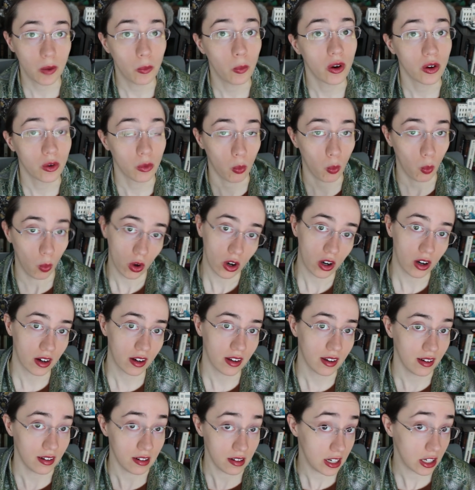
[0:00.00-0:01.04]
would
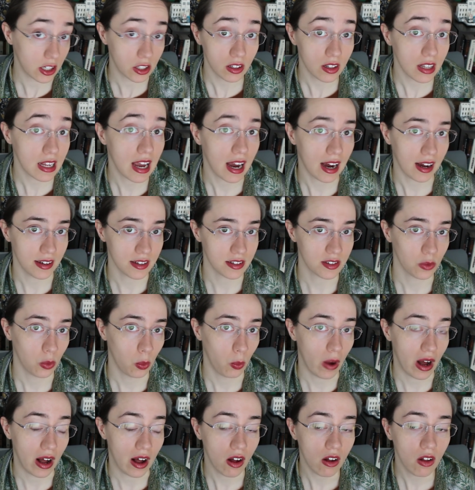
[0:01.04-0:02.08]
work nearly as
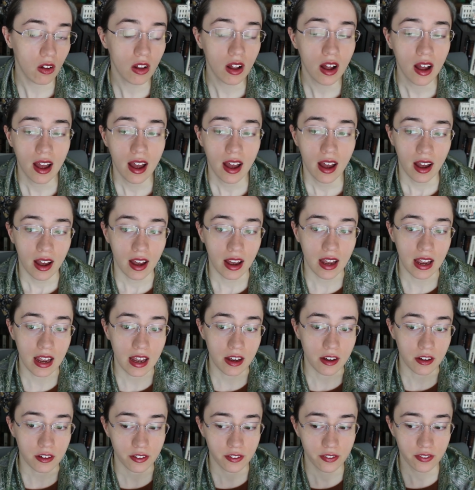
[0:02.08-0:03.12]
well
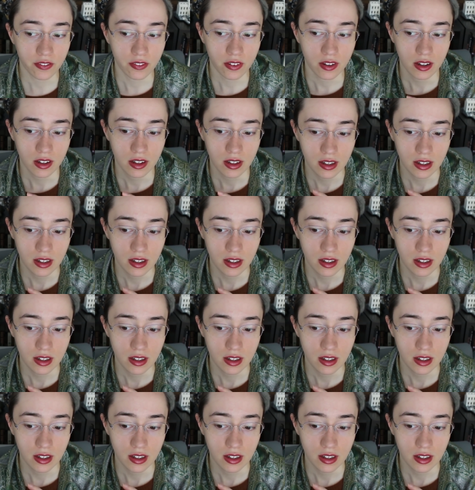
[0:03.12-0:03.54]
if